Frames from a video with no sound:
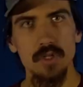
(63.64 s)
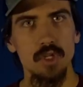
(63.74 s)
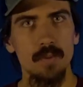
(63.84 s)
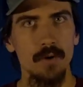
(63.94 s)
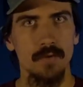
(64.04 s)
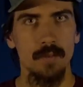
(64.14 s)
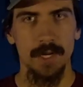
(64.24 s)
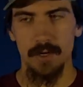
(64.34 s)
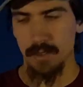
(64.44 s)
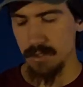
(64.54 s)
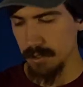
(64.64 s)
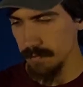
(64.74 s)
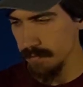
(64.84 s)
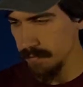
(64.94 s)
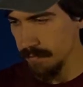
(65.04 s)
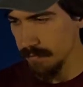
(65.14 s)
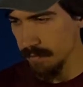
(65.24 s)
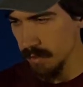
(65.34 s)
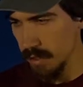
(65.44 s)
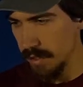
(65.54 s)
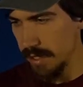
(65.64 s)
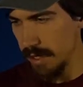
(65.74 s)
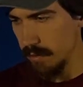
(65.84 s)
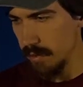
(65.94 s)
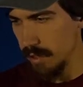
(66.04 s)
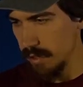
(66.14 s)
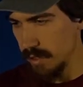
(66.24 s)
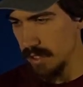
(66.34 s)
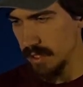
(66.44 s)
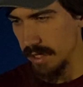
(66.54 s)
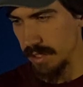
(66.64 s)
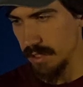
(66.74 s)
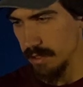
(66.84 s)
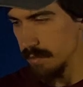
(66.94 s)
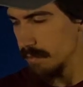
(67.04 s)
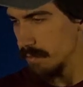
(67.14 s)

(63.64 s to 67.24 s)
2.4 megahertz. Now, this is nice.